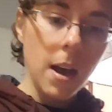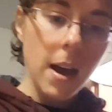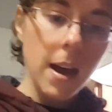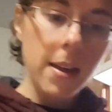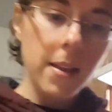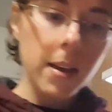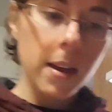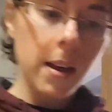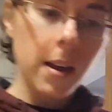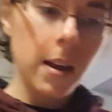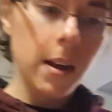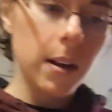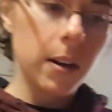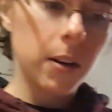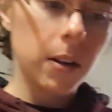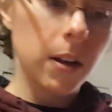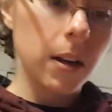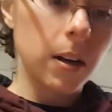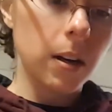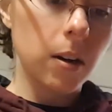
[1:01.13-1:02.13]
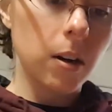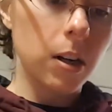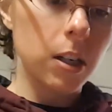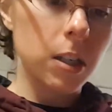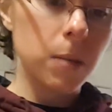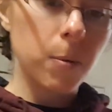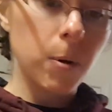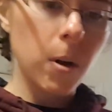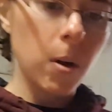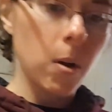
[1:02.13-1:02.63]
And then in a
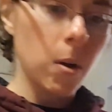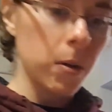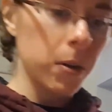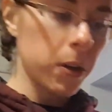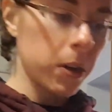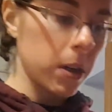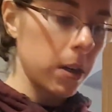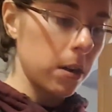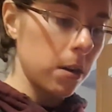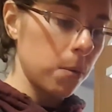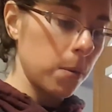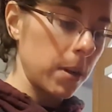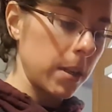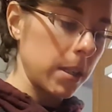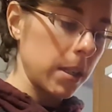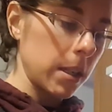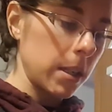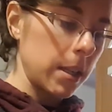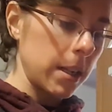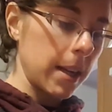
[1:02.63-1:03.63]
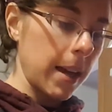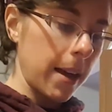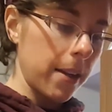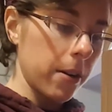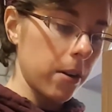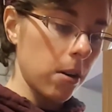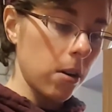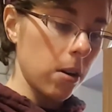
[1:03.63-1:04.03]
large bowl, you're going to whisk together